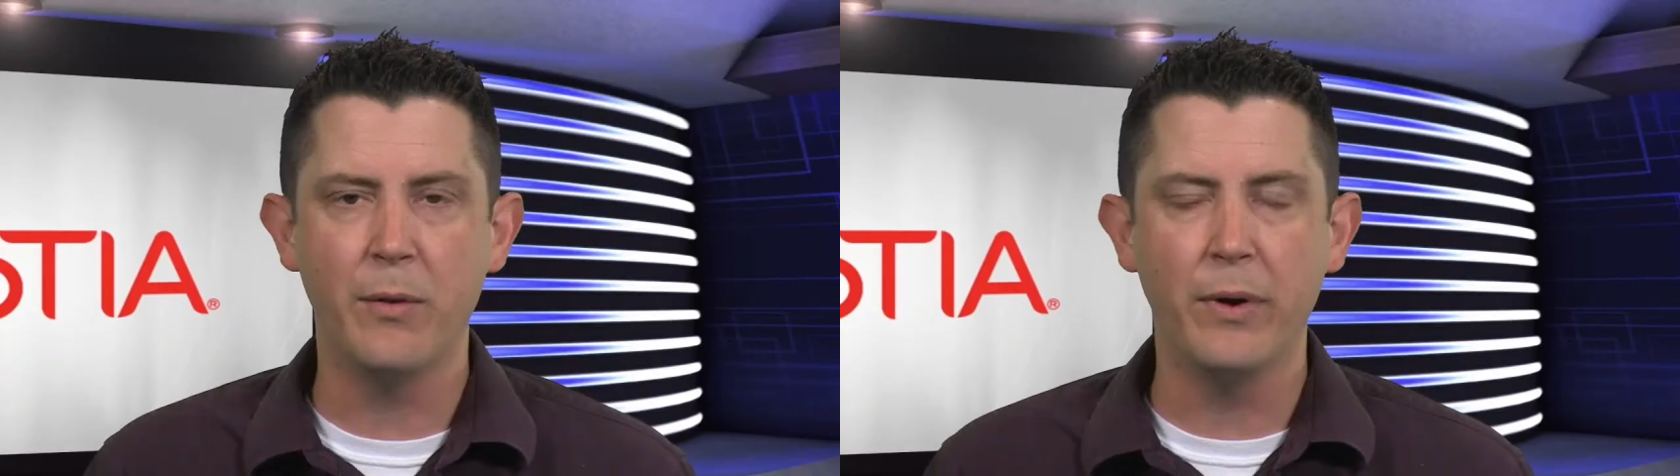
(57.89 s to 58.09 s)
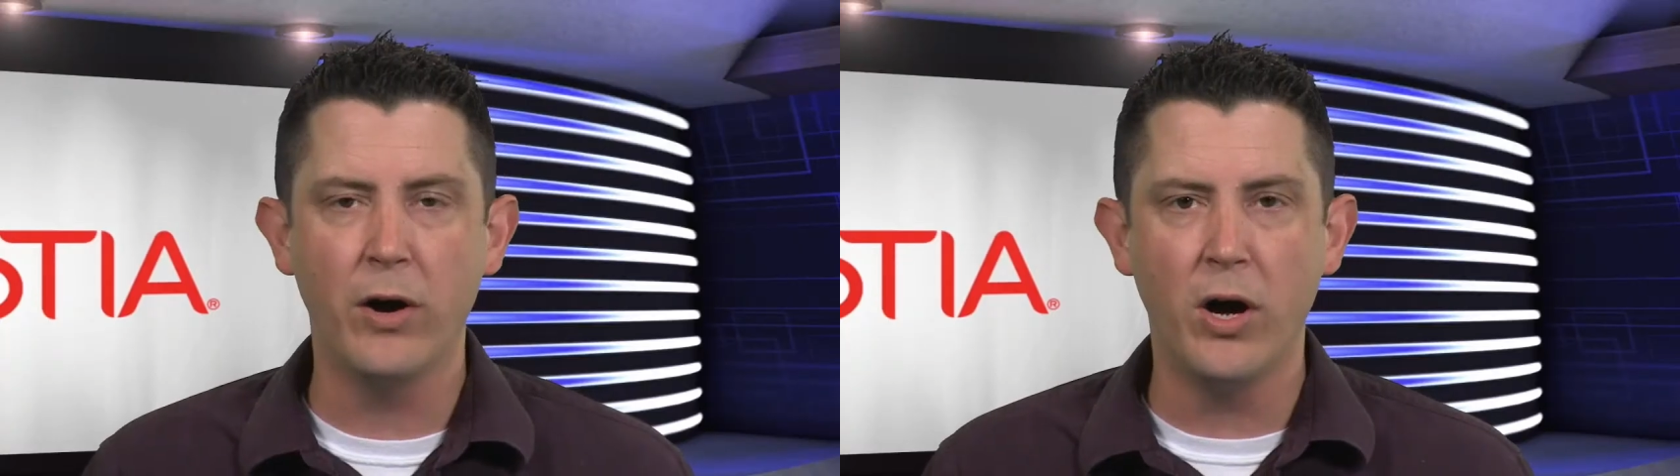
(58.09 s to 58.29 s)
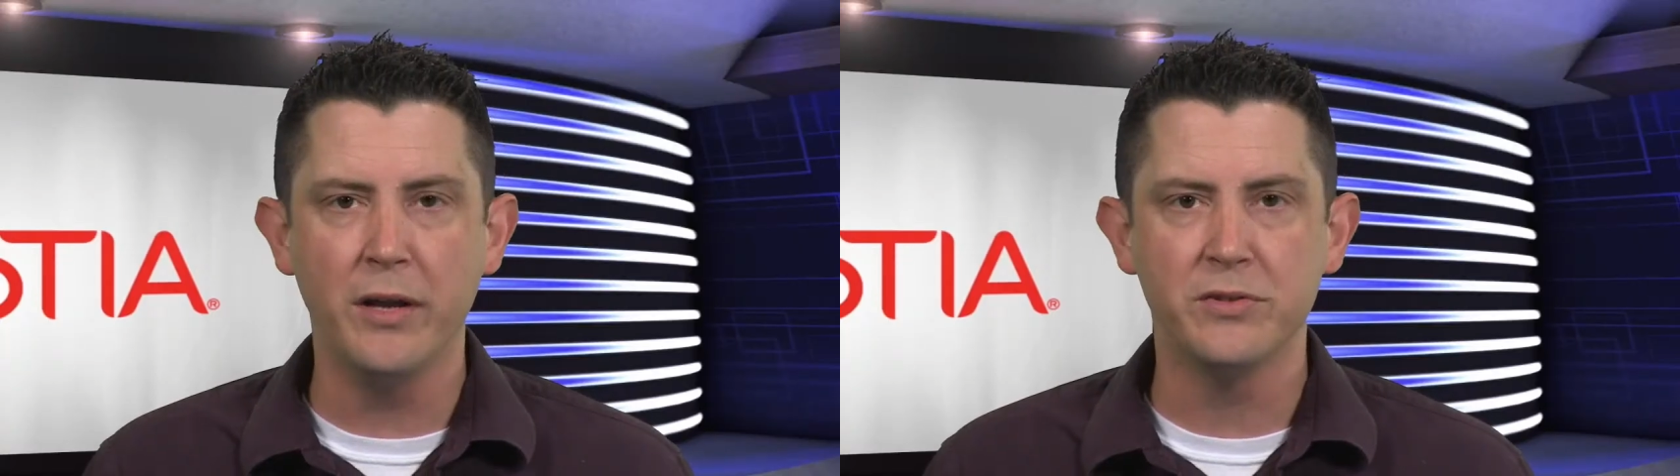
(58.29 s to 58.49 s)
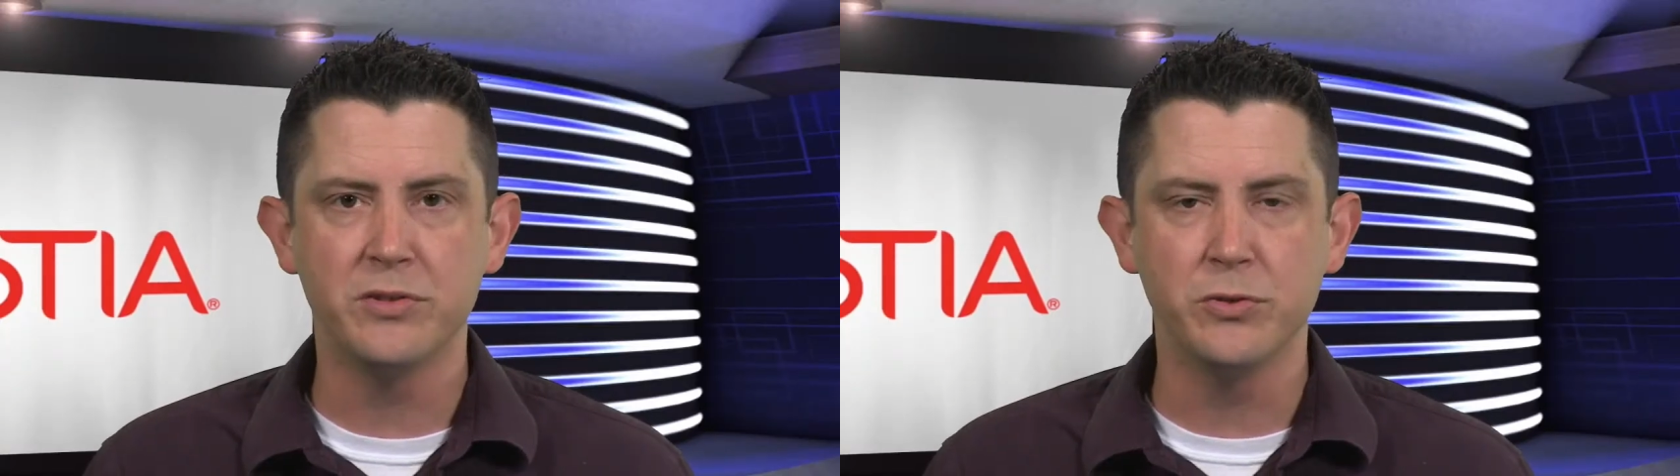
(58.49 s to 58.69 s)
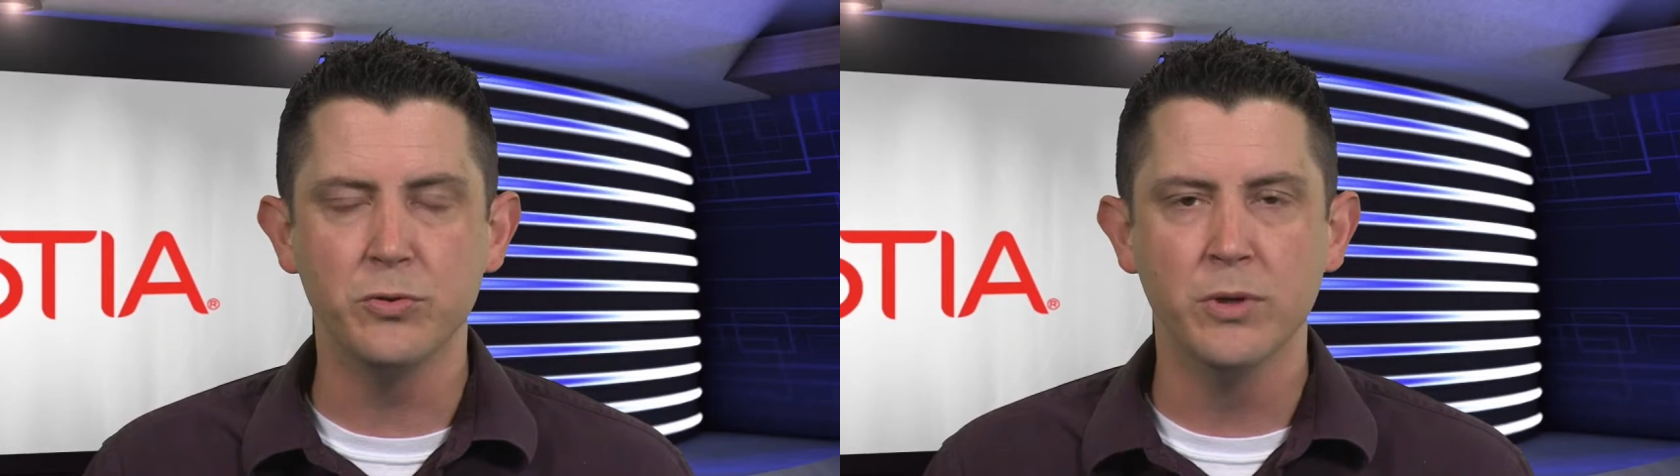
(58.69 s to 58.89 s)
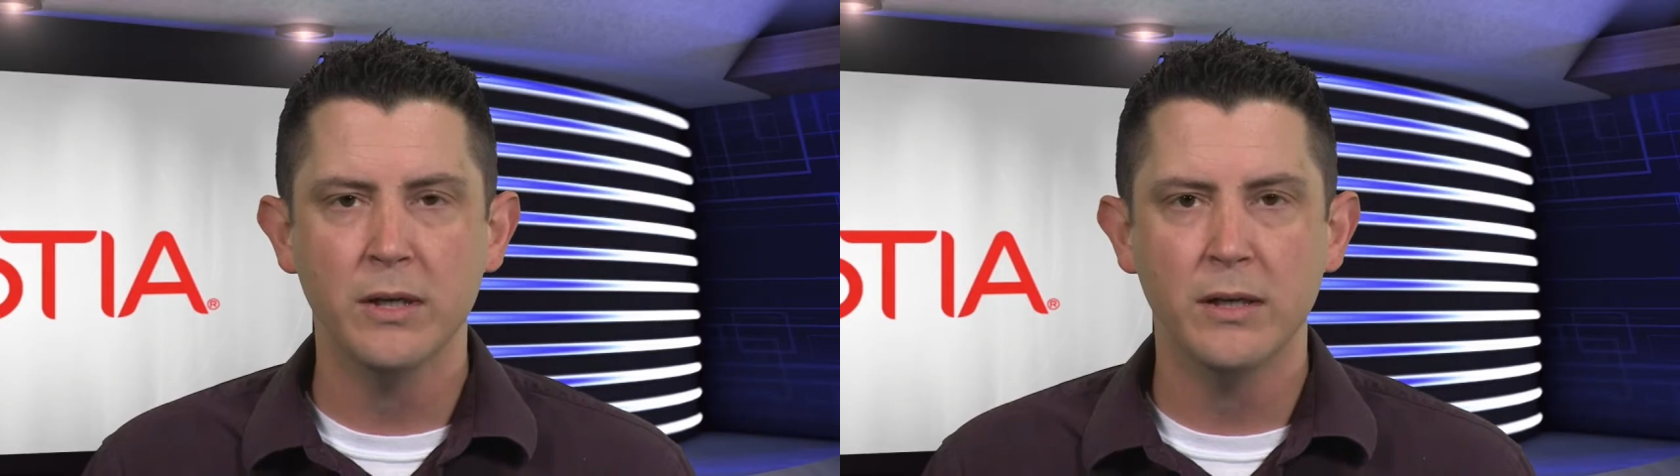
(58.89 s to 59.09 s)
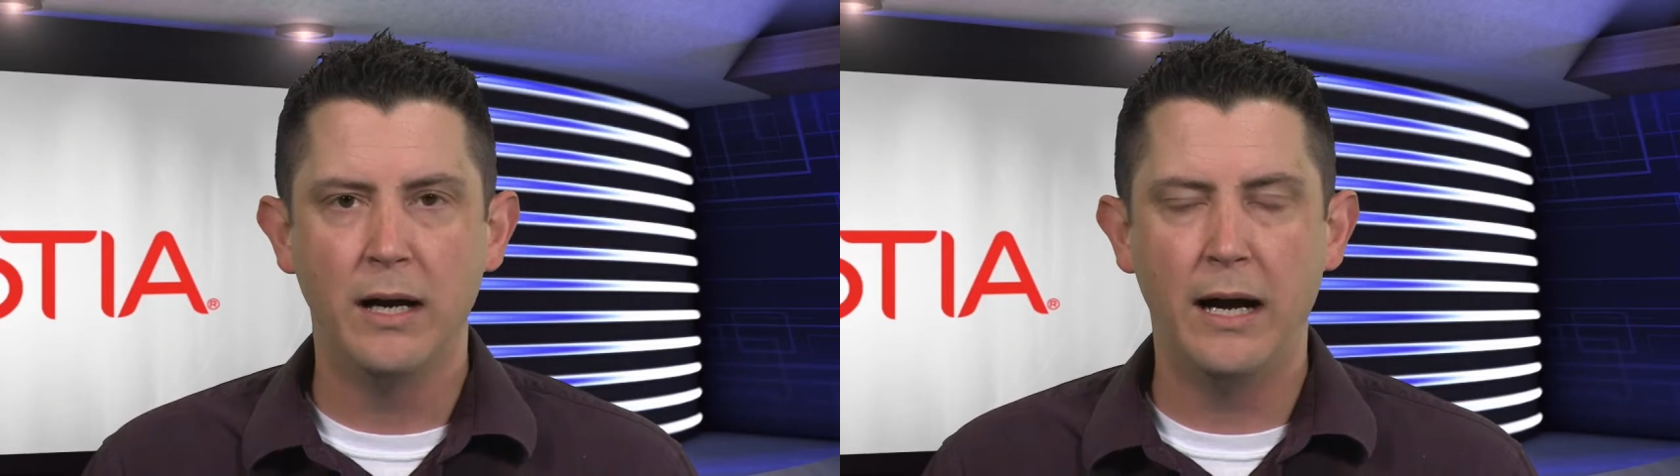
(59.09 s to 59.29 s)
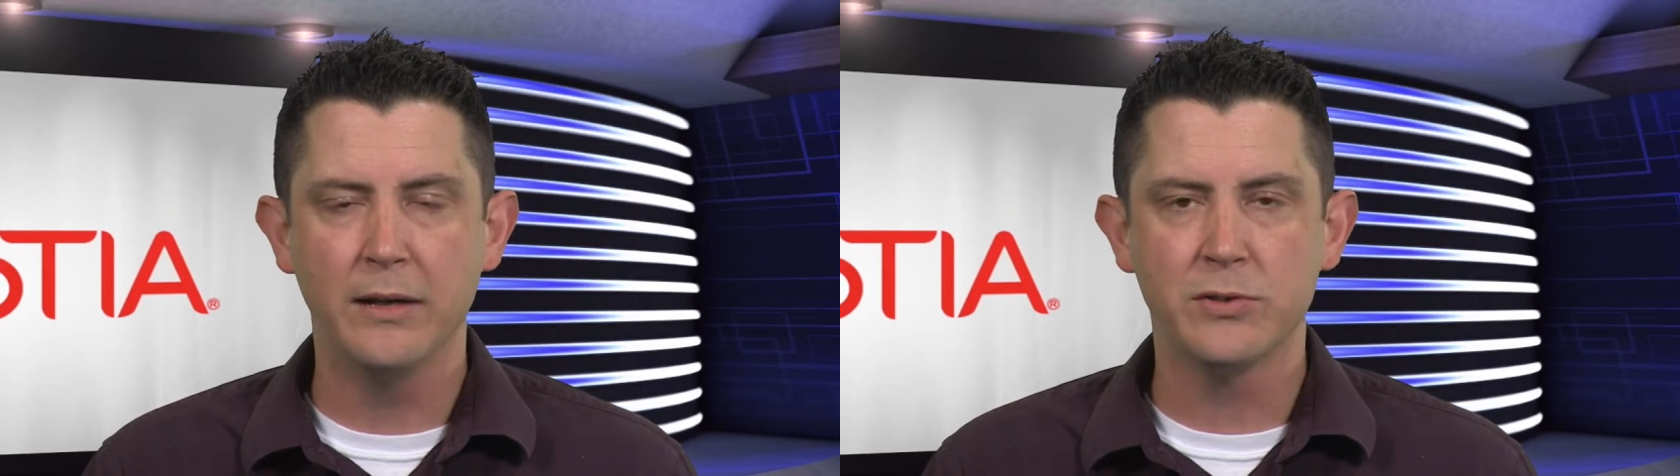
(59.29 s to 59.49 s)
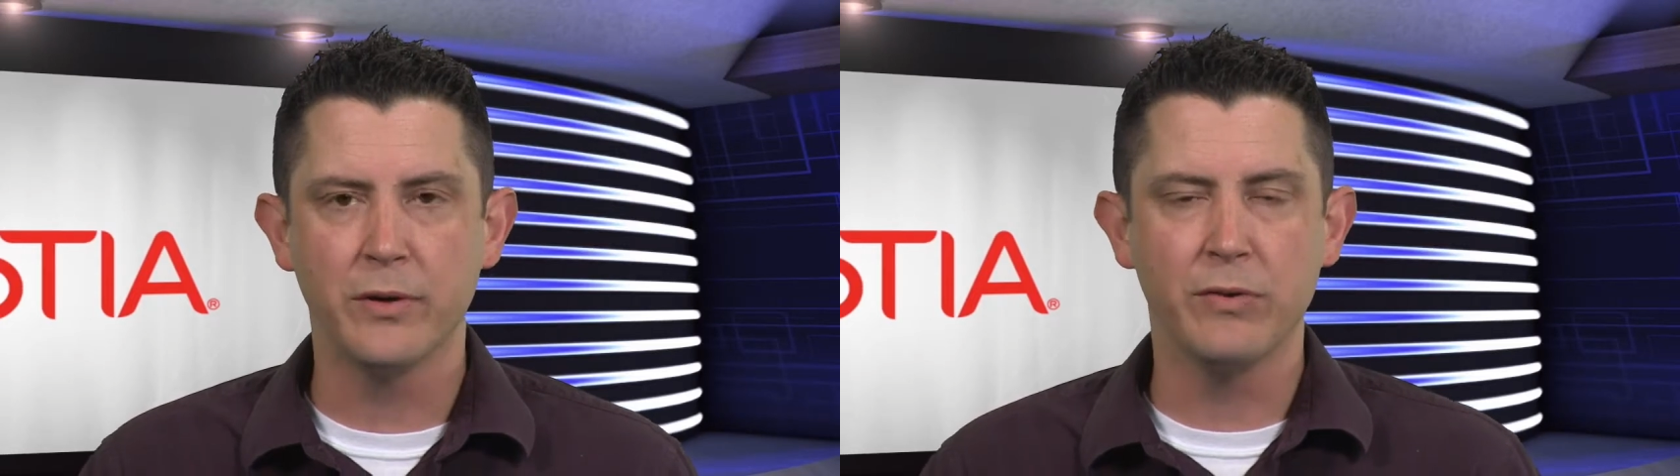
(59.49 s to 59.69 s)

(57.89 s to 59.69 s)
I went on to sort